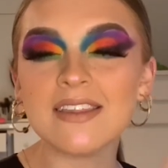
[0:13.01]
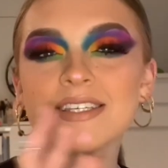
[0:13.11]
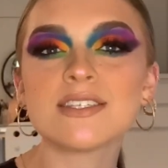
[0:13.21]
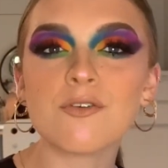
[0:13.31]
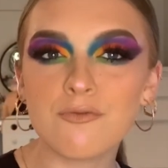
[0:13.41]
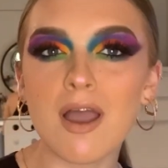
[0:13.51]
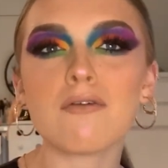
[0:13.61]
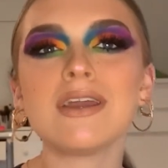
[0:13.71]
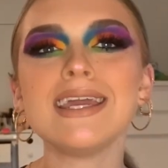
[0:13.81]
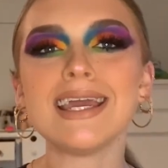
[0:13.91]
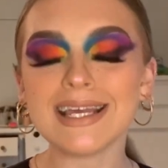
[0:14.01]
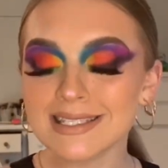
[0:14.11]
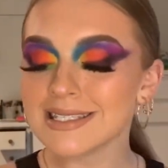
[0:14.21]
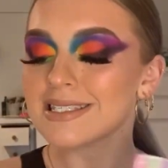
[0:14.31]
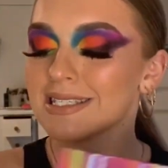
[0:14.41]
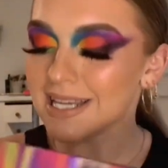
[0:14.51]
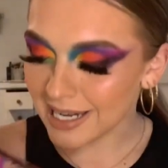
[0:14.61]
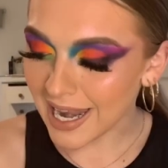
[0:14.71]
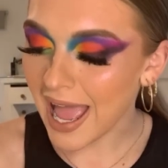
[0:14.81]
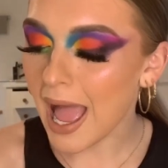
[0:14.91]
This is a very
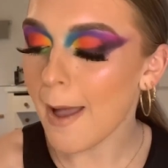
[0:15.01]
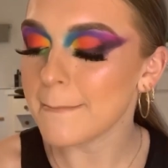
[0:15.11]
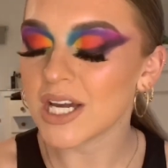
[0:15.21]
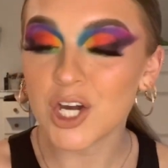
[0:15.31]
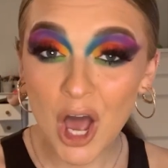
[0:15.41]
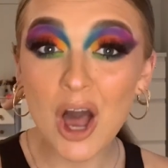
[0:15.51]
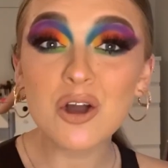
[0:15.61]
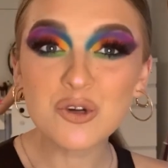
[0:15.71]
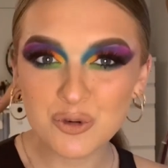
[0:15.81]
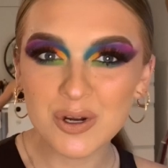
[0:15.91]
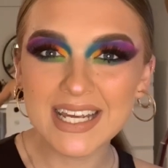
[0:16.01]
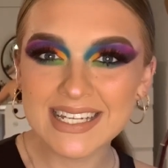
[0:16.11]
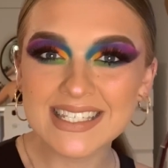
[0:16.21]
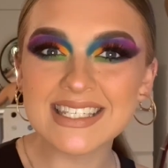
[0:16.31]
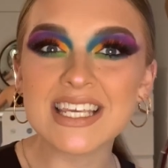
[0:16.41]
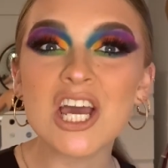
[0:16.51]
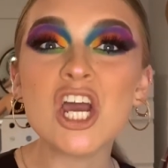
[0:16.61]
Instaglam cut crease